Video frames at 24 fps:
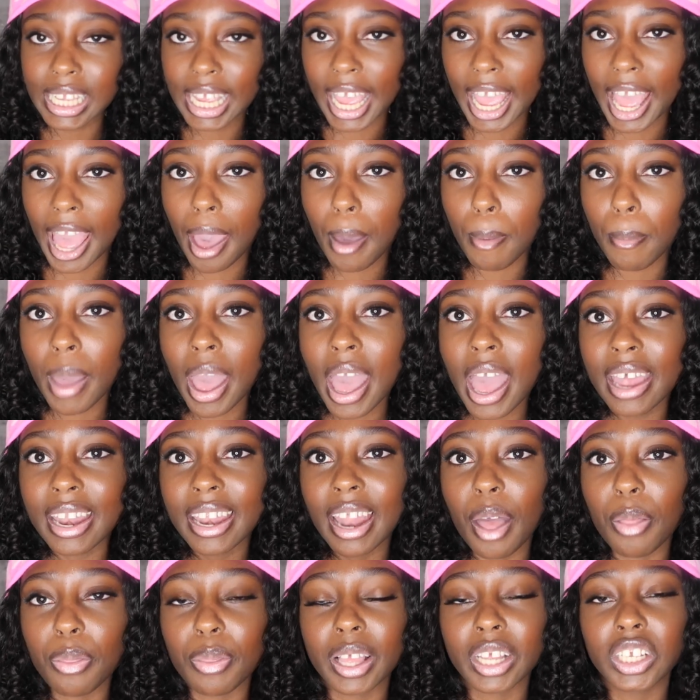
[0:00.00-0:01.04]
Cam,
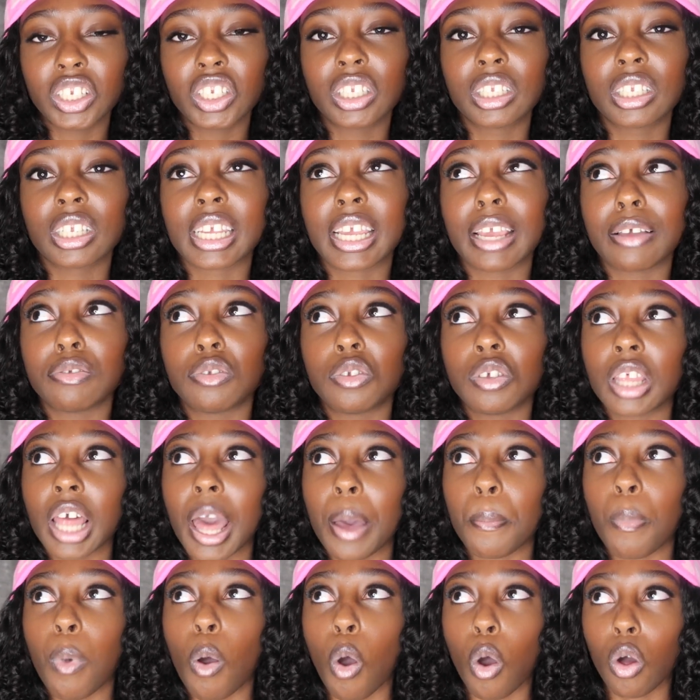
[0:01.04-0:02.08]
now this gives you
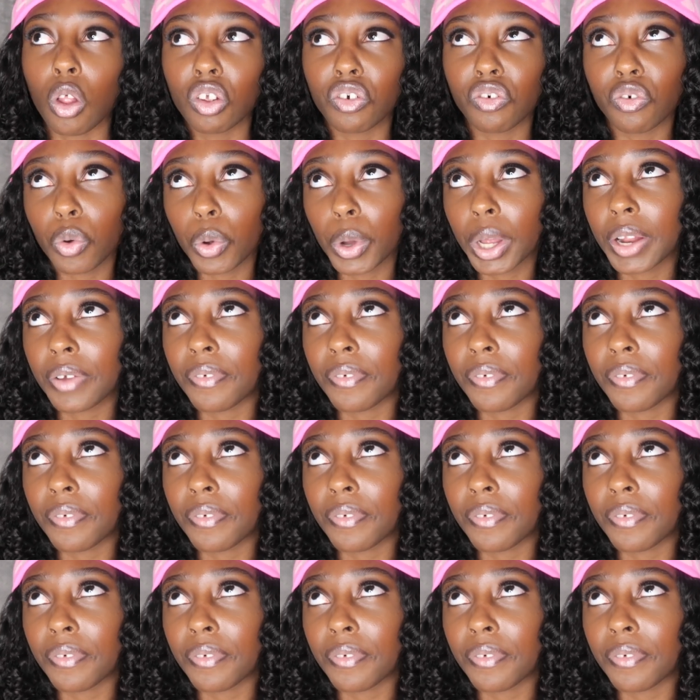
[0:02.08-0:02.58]
that Polaroid